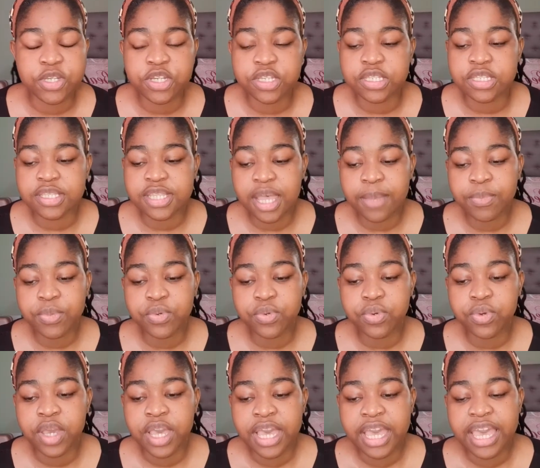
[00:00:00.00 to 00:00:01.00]
because
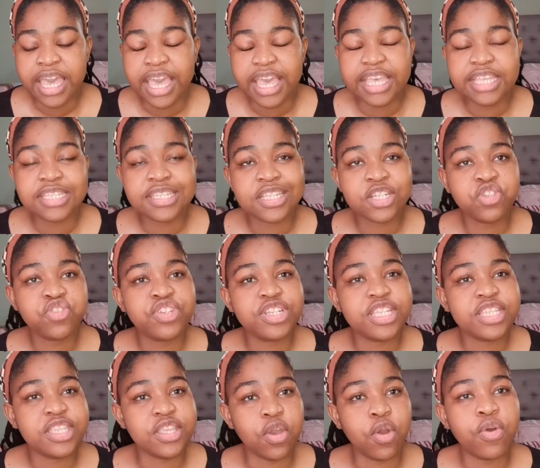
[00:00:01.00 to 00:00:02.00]
Tambu is
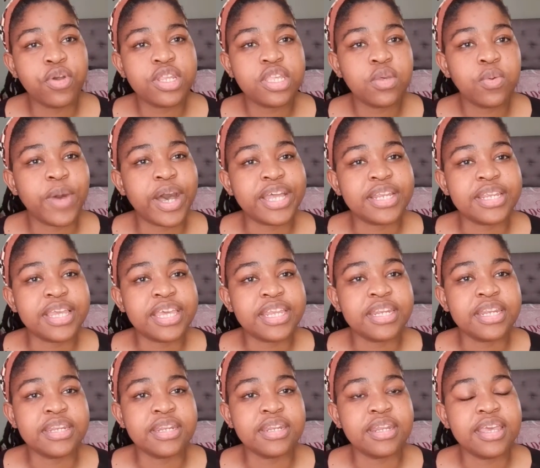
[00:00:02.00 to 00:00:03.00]
literally the only one
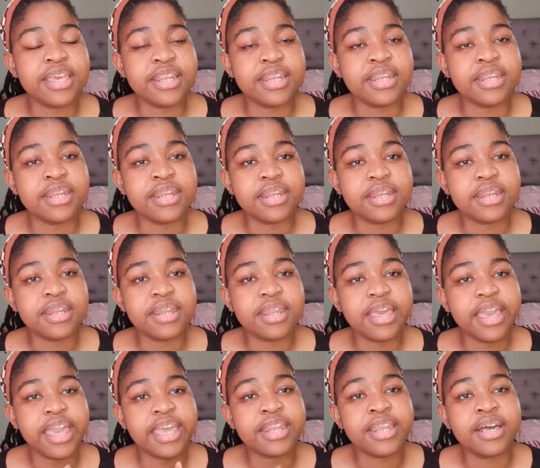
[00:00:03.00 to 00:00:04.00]

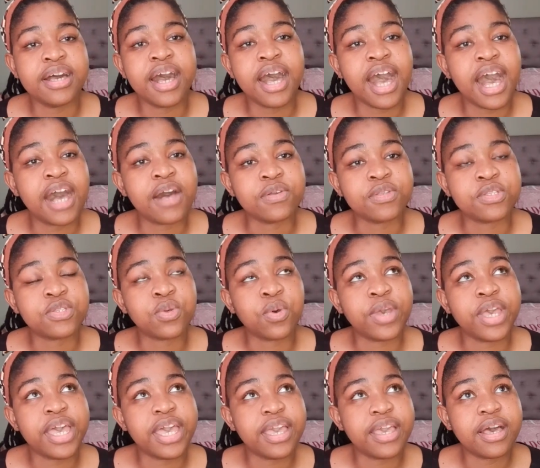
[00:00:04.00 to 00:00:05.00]
in her house,
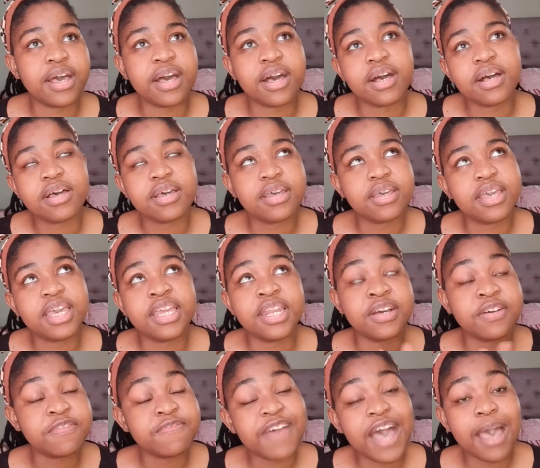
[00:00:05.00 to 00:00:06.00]
so in
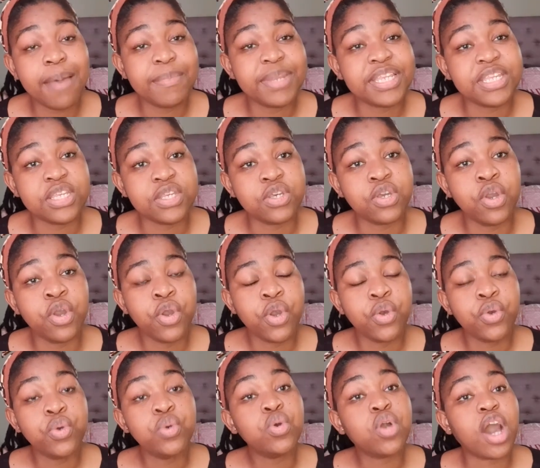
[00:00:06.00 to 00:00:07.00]
her family,
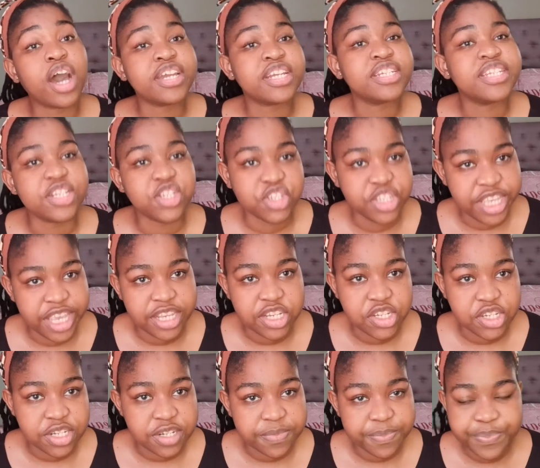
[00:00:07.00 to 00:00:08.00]
who got an
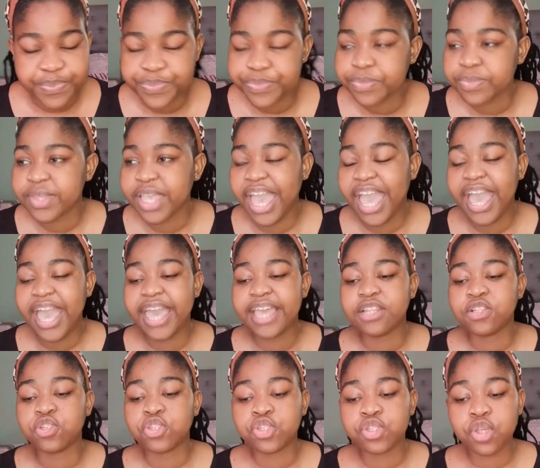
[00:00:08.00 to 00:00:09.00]
education.
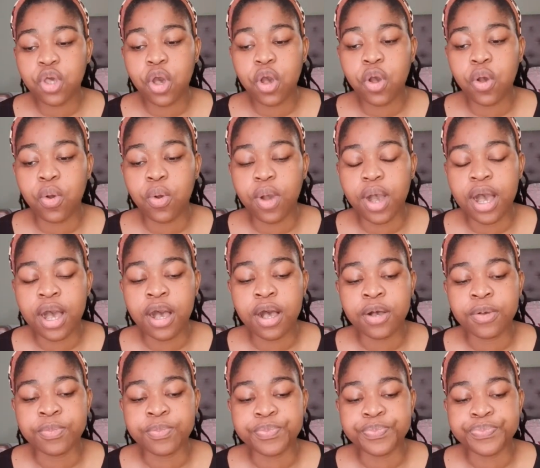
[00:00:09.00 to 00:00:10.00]
And
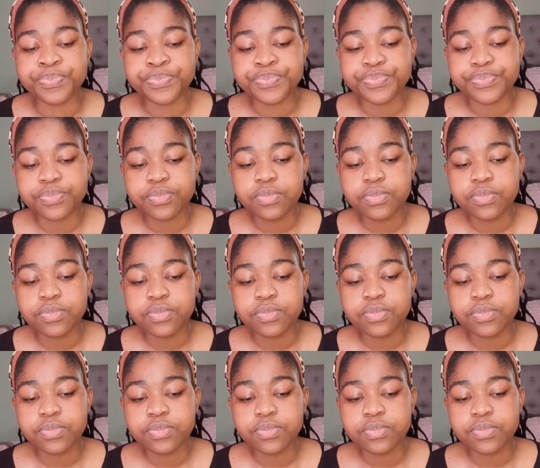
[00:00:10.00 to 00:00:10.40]
so,